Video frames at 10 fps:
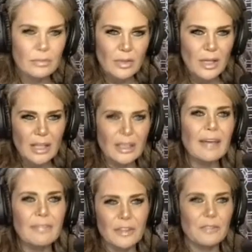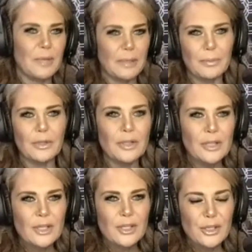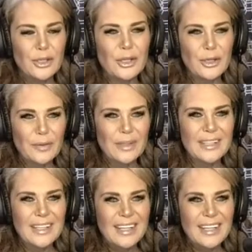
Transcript: level of people, and